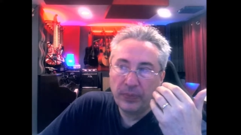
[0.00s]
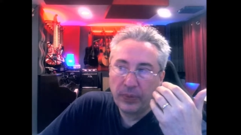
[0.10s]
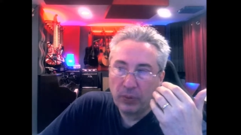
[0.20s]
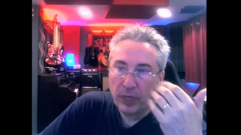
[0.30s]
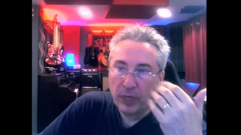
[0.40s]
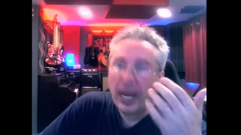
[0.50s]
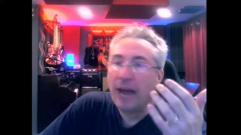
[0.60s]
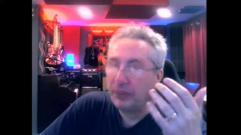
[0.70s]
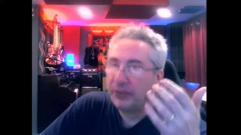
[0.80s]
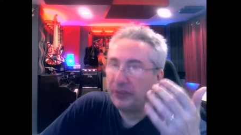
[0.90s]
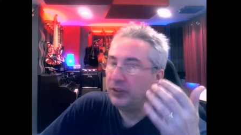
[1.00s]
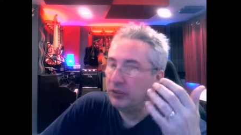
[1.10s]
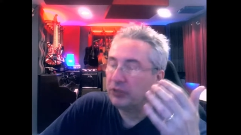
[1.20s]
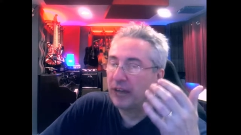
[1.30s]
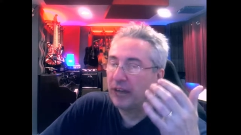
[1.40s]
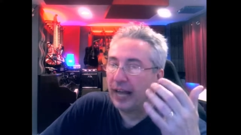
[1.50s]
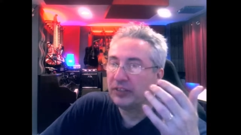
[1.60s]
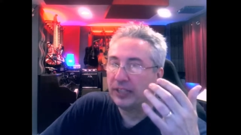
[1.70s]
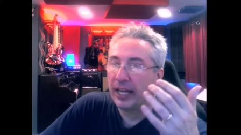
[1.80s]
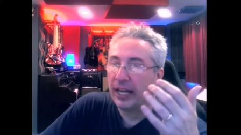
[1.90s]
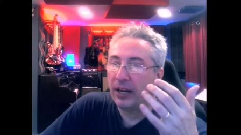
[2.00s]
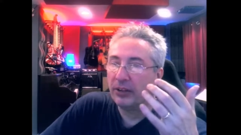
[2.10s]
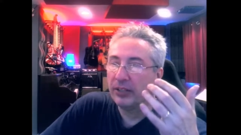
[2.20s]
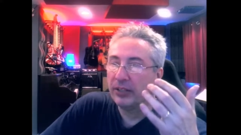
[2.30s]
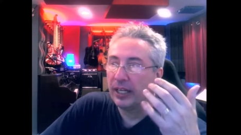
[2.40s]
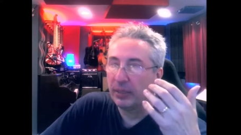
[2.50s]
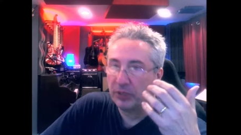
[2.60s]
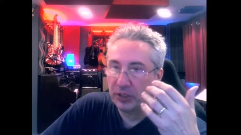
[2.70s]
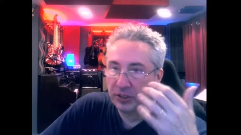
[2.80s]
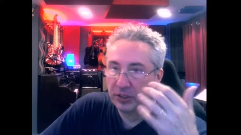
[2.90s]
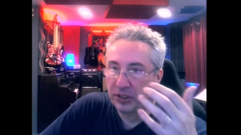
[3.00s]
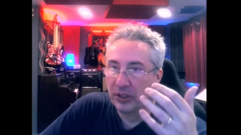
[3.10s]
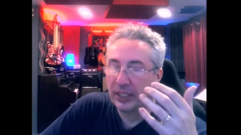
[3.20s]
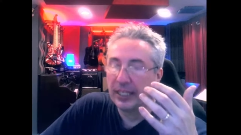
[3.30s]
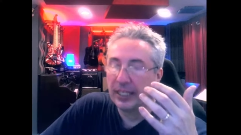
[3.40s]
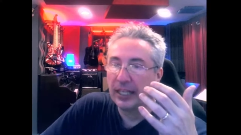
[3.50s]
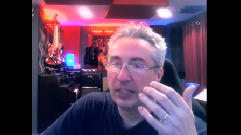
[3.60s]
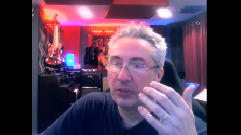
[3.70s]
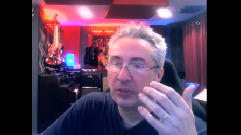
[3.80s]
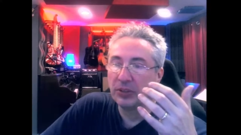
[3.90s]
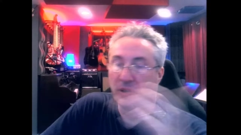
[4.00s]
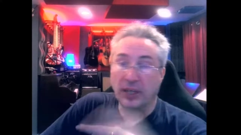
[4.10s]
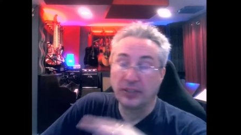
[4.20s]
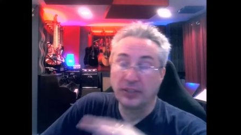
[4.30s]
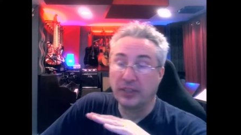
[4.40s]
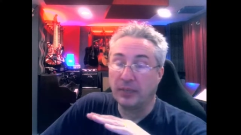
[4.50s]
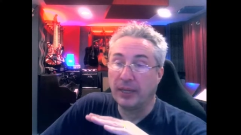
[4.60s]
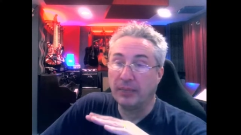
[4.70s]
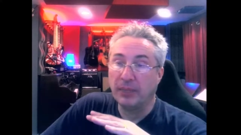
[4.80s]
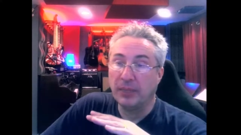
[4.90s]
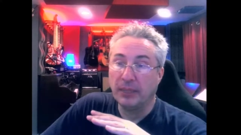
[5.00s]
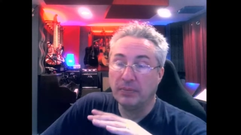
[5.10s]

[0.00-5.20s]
I have a few tracks down and I'm just starting to get into a song. It's going to make me